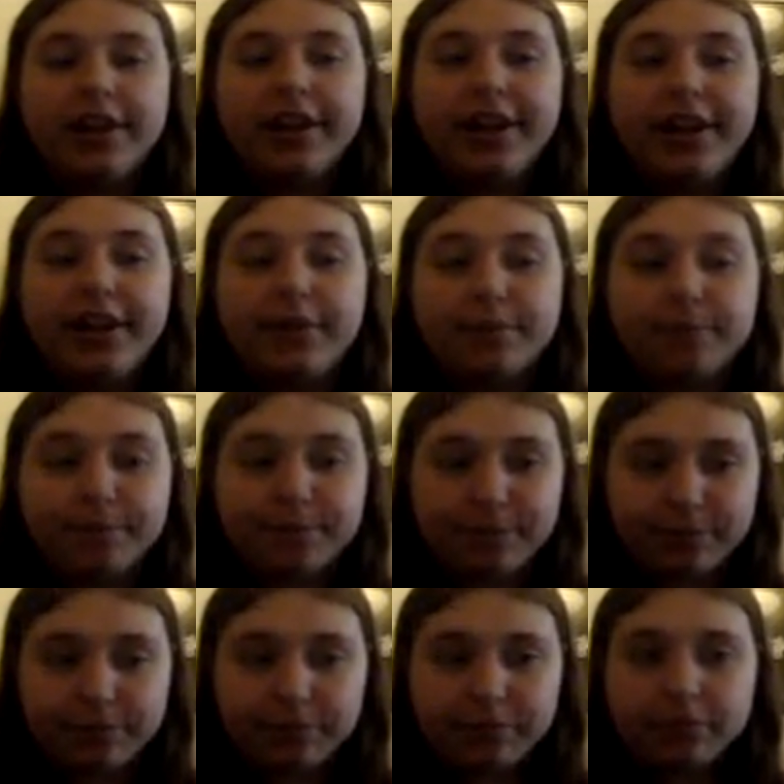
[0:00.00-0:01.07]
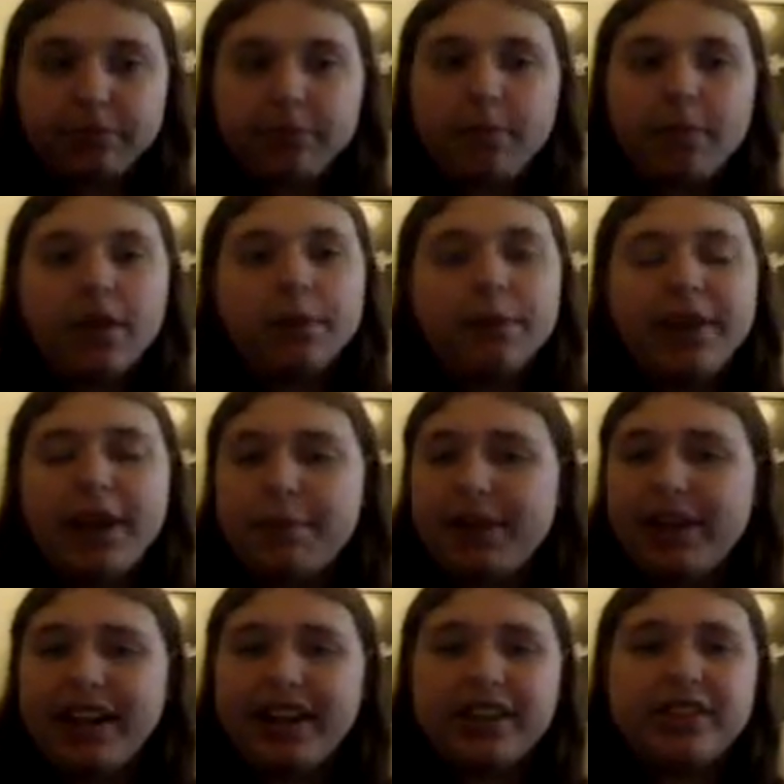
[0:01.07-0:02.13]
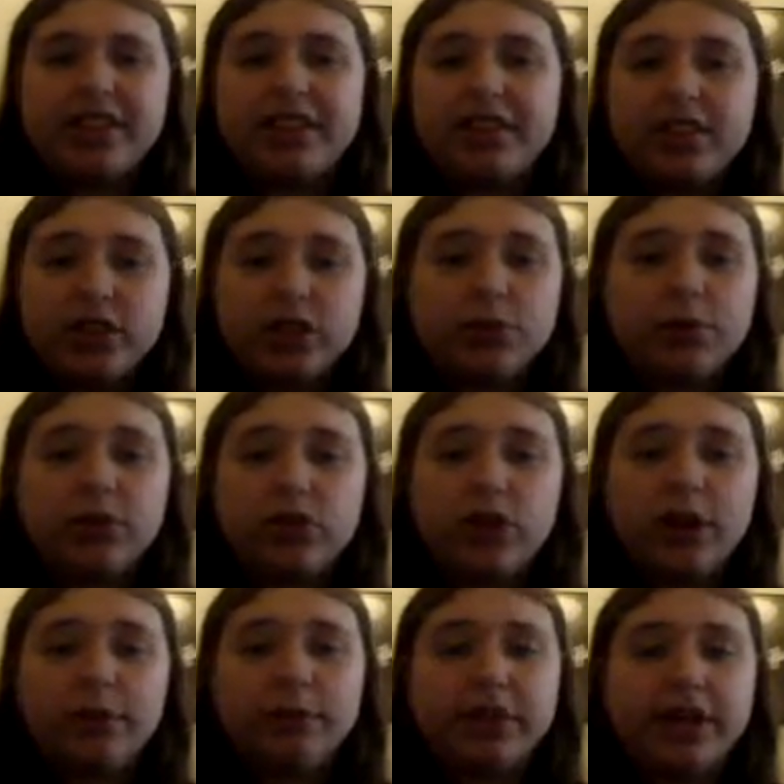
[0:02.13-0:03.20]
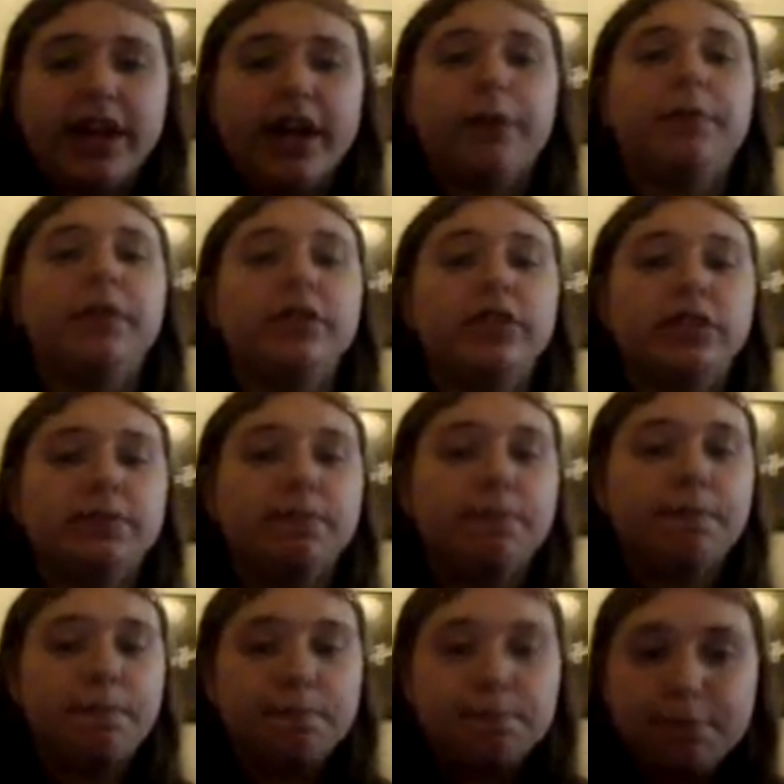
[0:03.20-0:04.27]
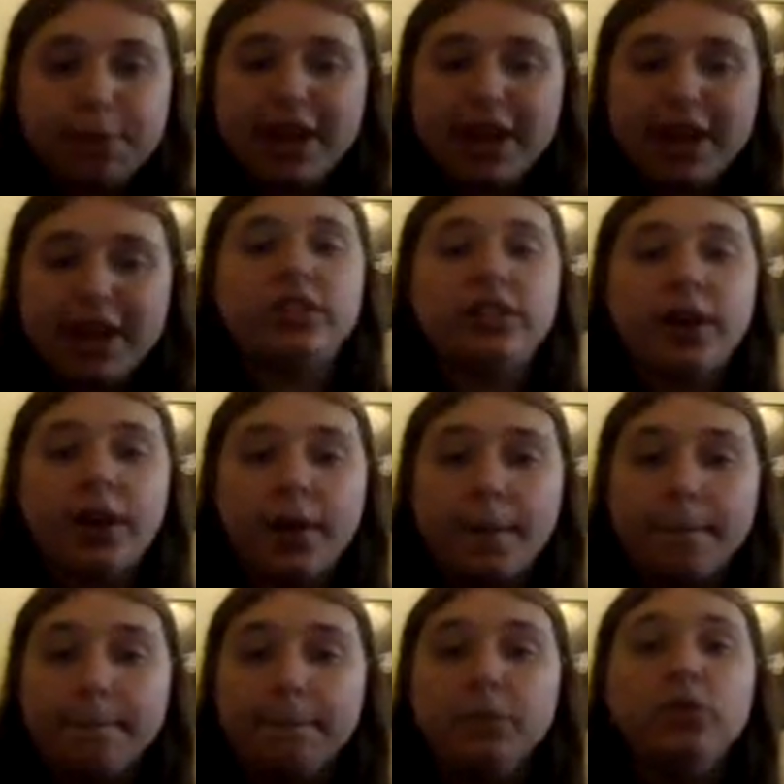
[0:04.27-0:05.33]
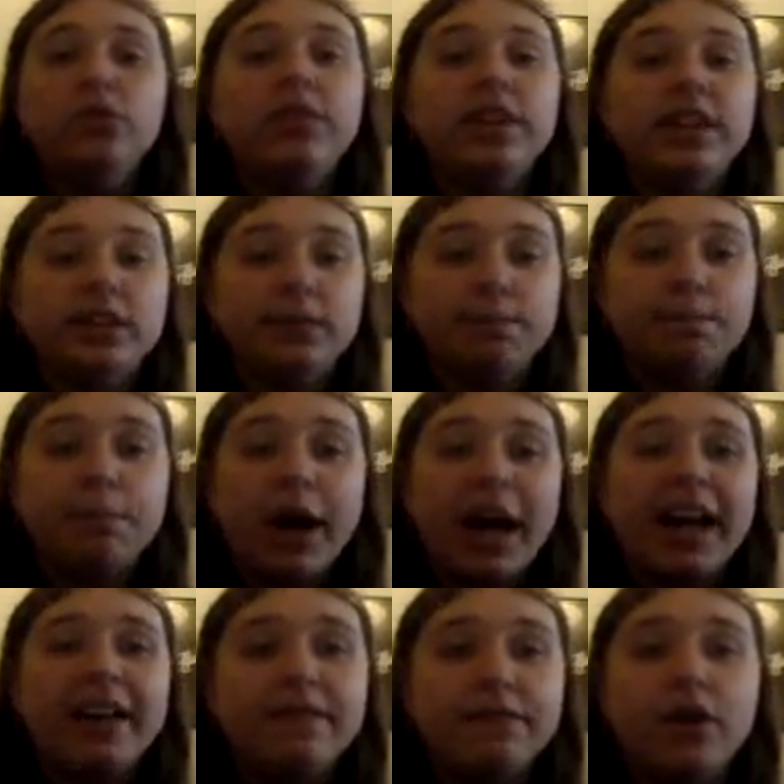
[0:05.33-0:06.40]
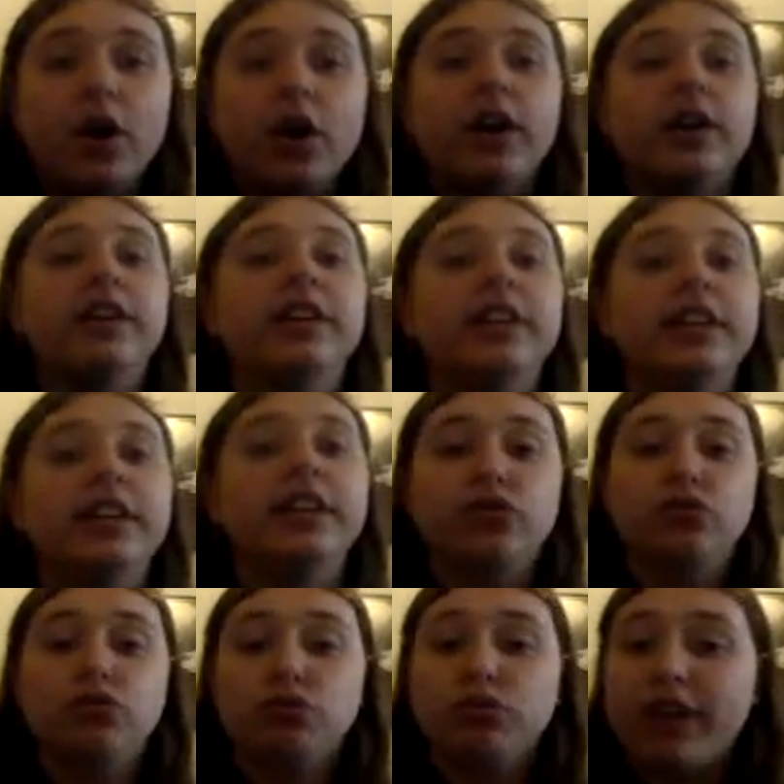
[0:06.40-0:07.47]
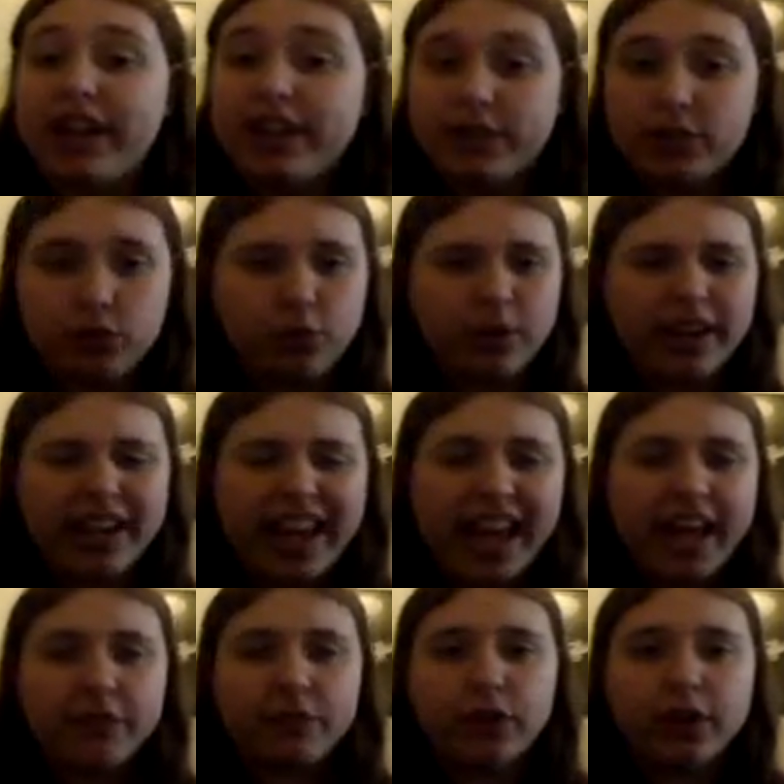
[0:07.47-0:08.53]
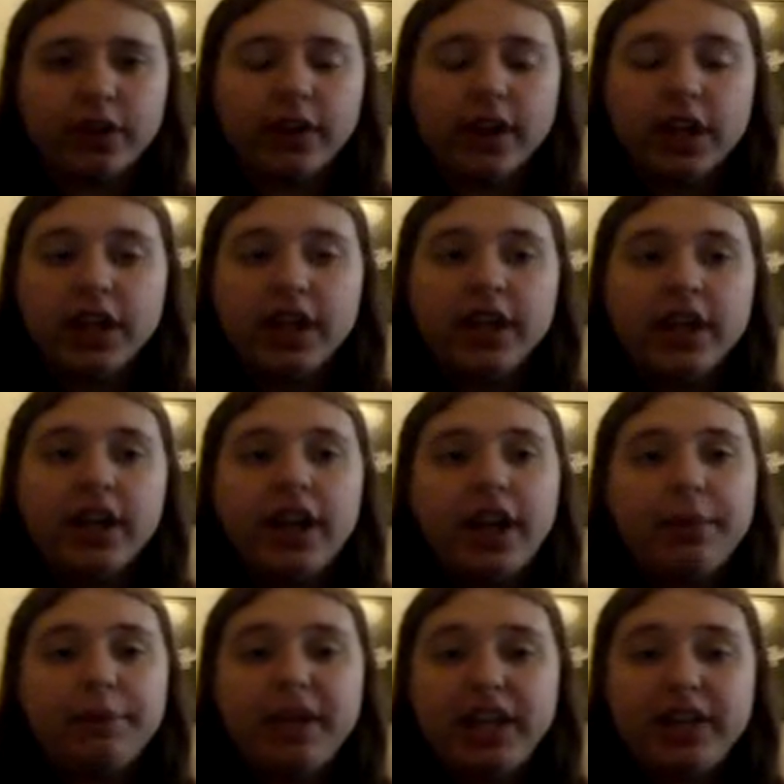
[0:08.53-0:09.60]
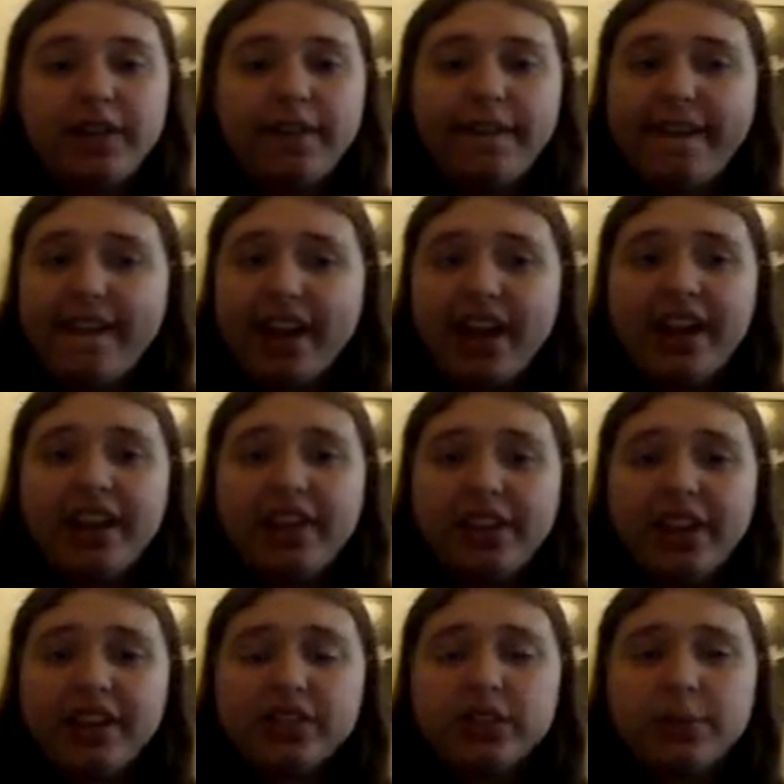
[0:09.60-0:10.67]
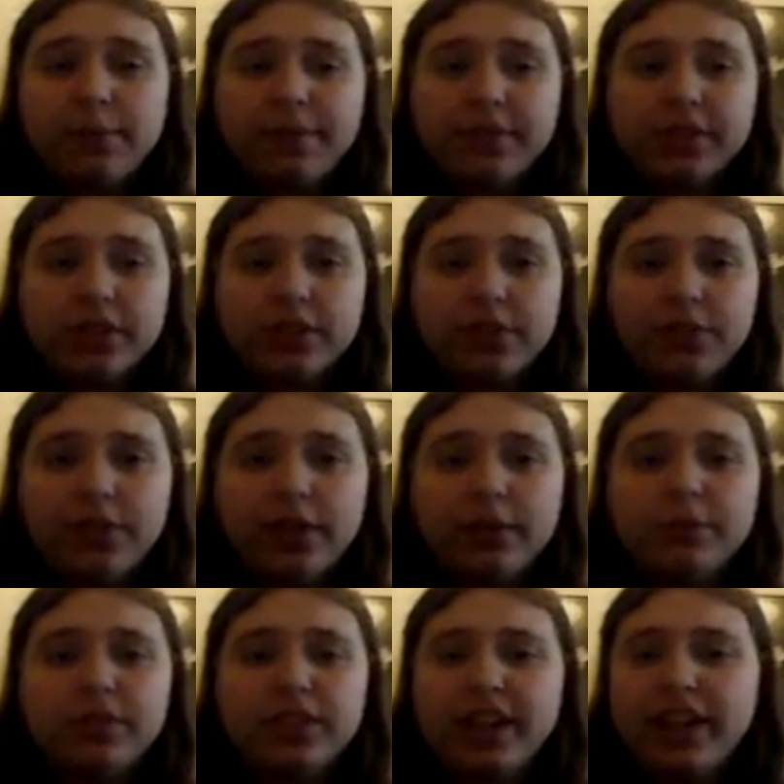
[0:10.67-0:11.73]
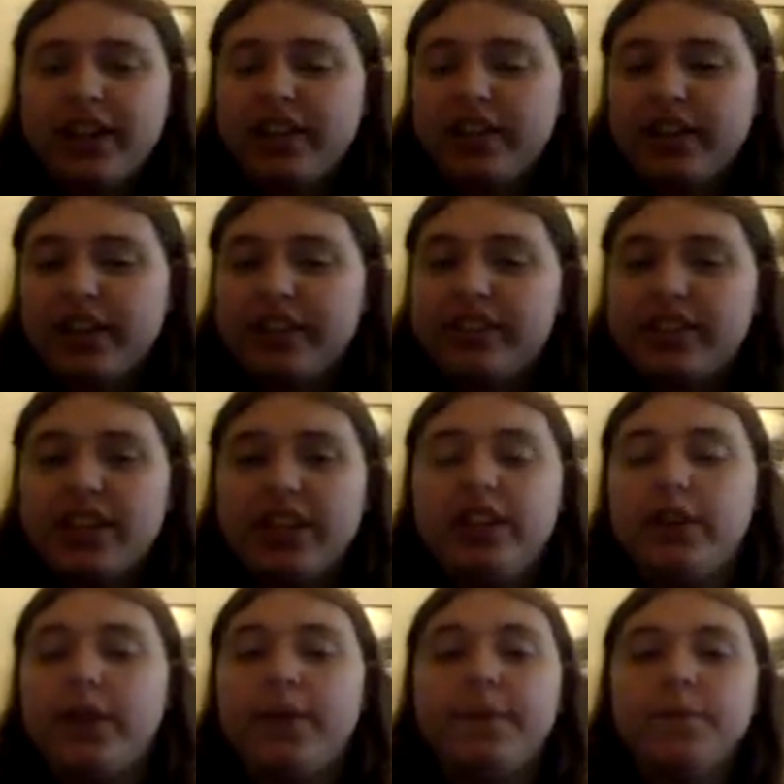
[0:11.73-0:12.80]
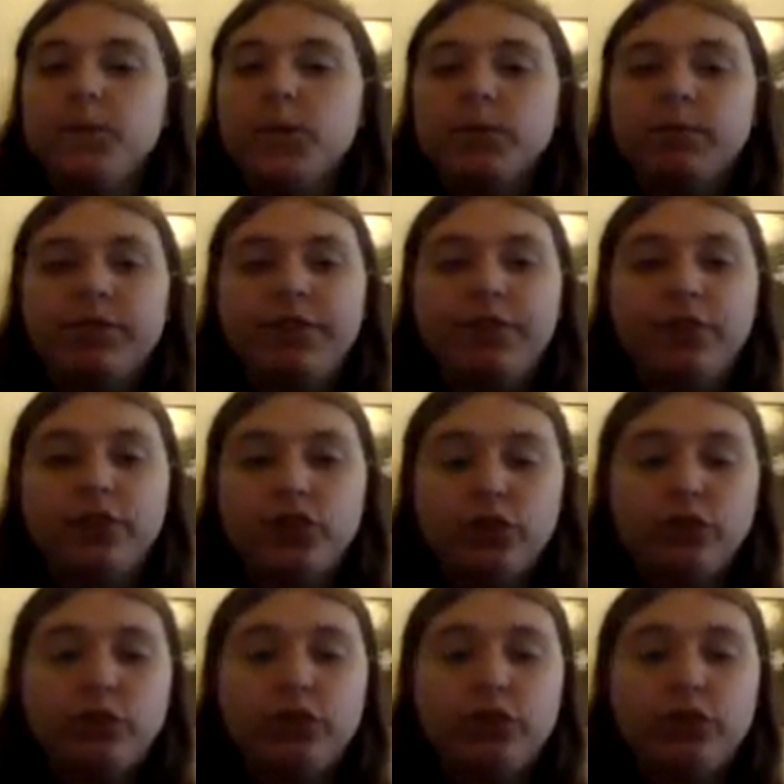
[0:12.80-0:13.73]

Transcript: But yeah, but like I said, this is one of James Cameron's best movies by far, his greatest work ever. I mean, yeah, I like some of his other films, like I said, you know, the first two